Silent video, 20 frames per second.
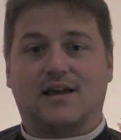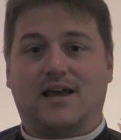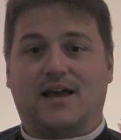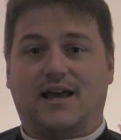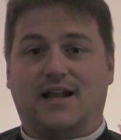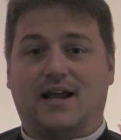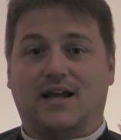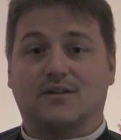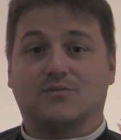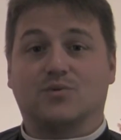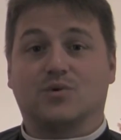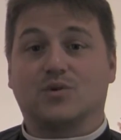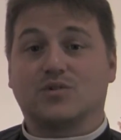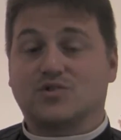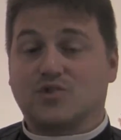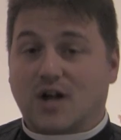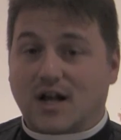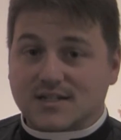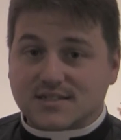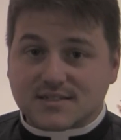And I will
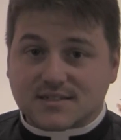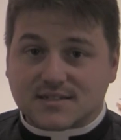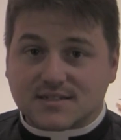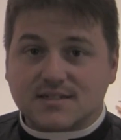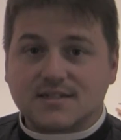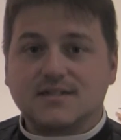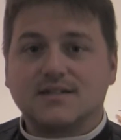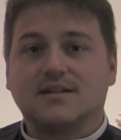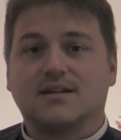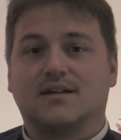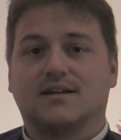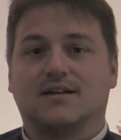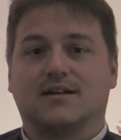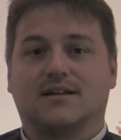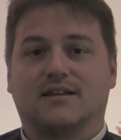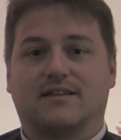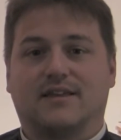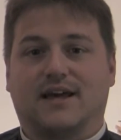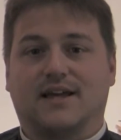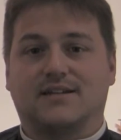trust
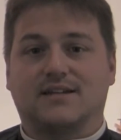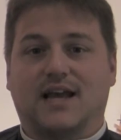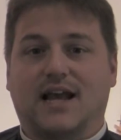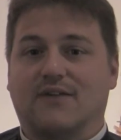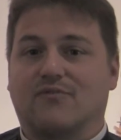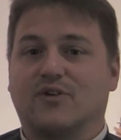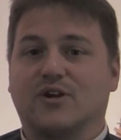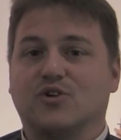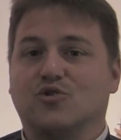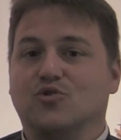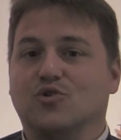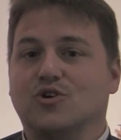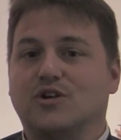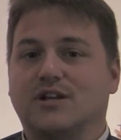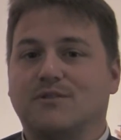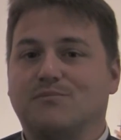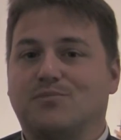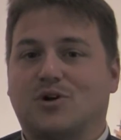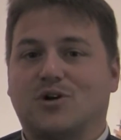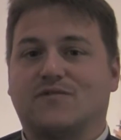that every good
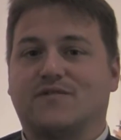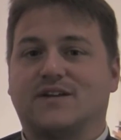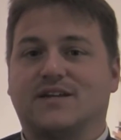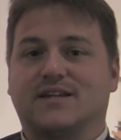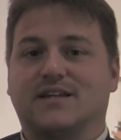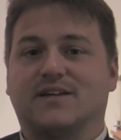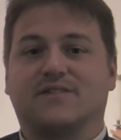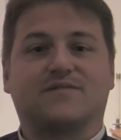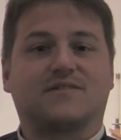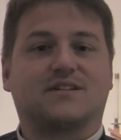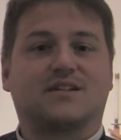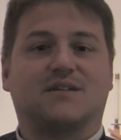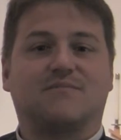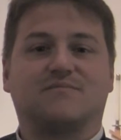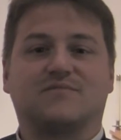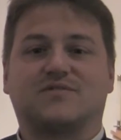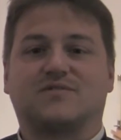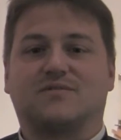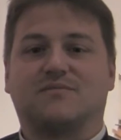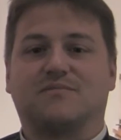and perfect gift
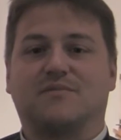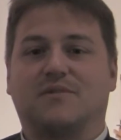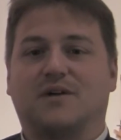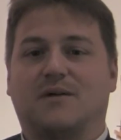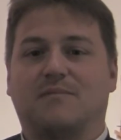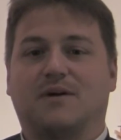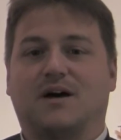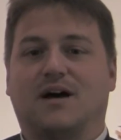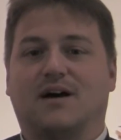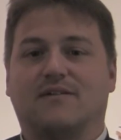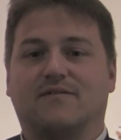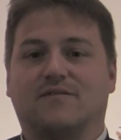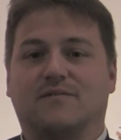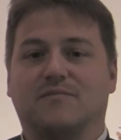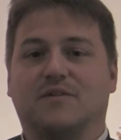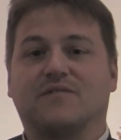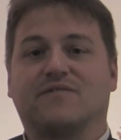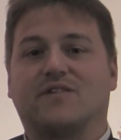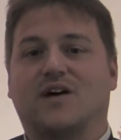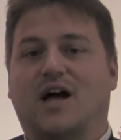comes from above, from
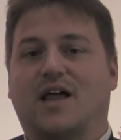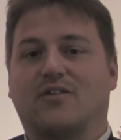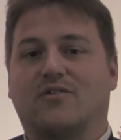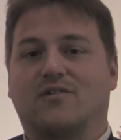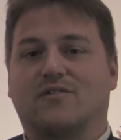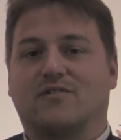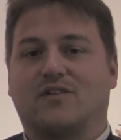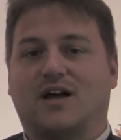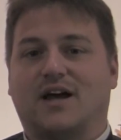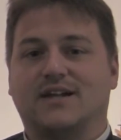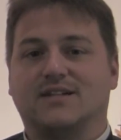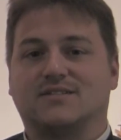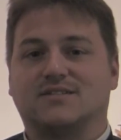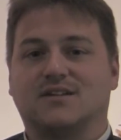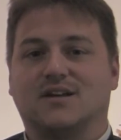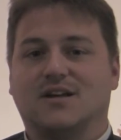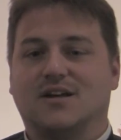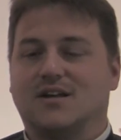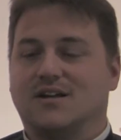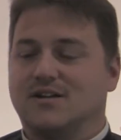the Father of lights,
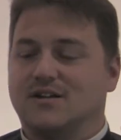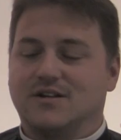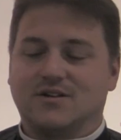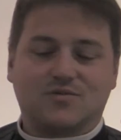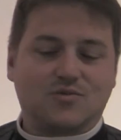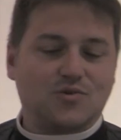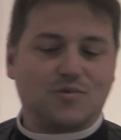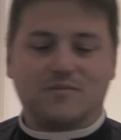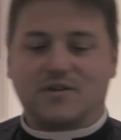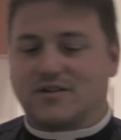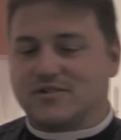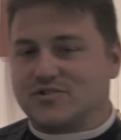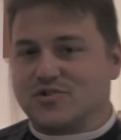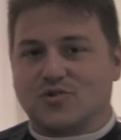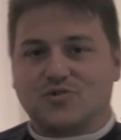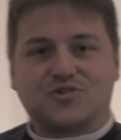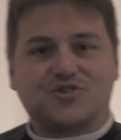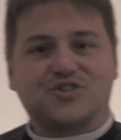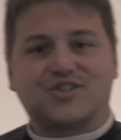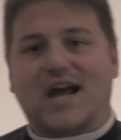in whom there's
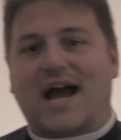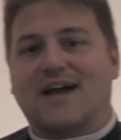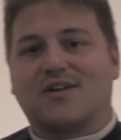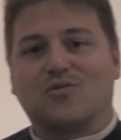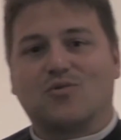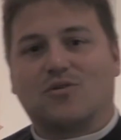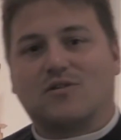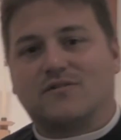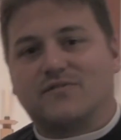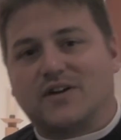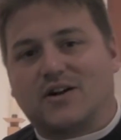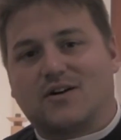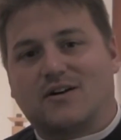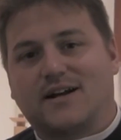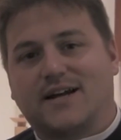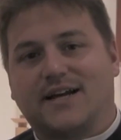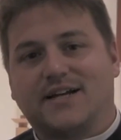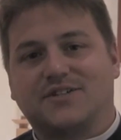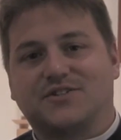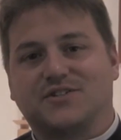no shadow or
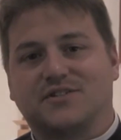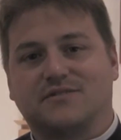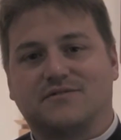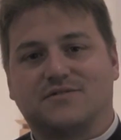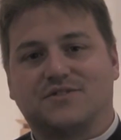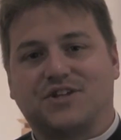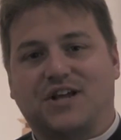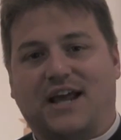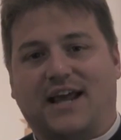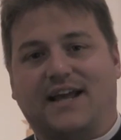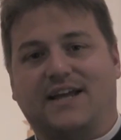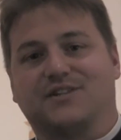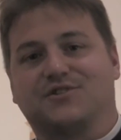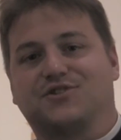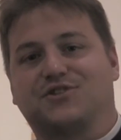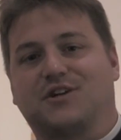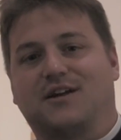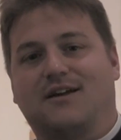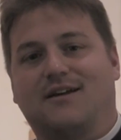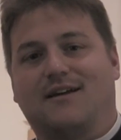variation of
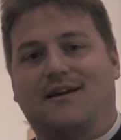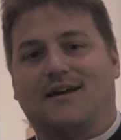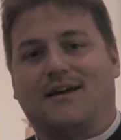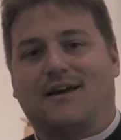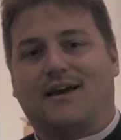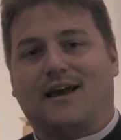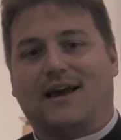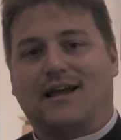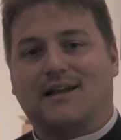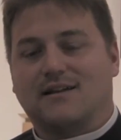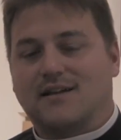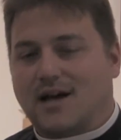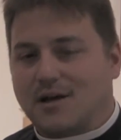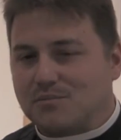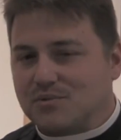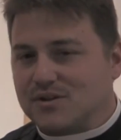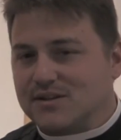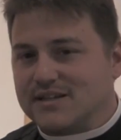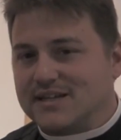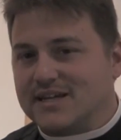change. And I'll
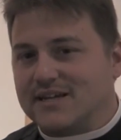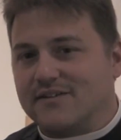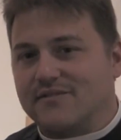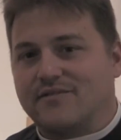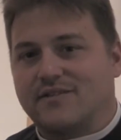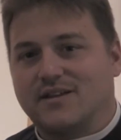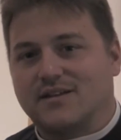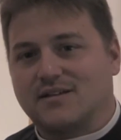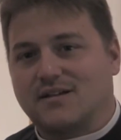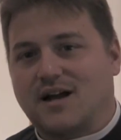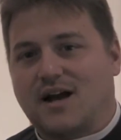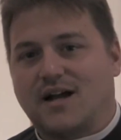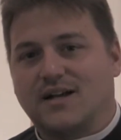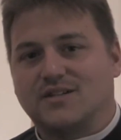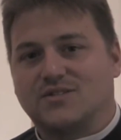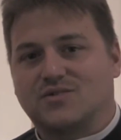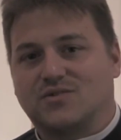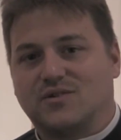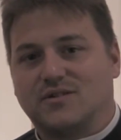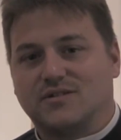believe that God
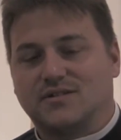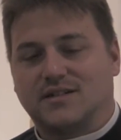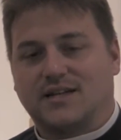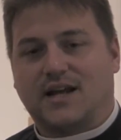is going to